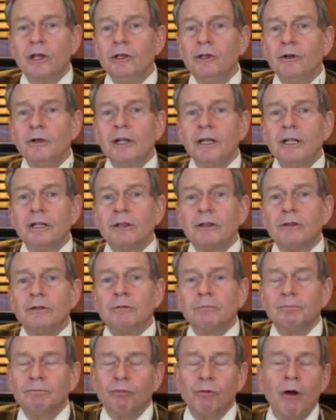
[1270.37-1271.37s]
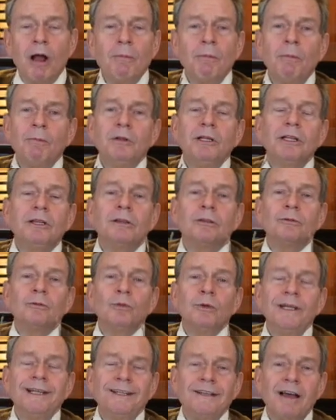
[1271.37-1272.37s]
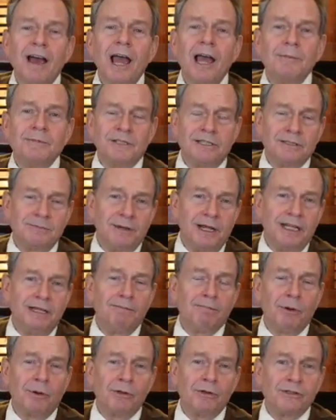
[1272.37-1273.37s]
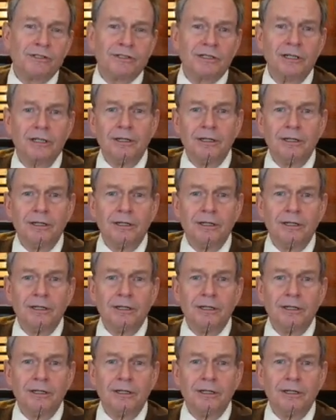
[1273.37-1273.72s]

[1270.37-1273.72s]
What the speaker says: You're getting probably 3 times as many births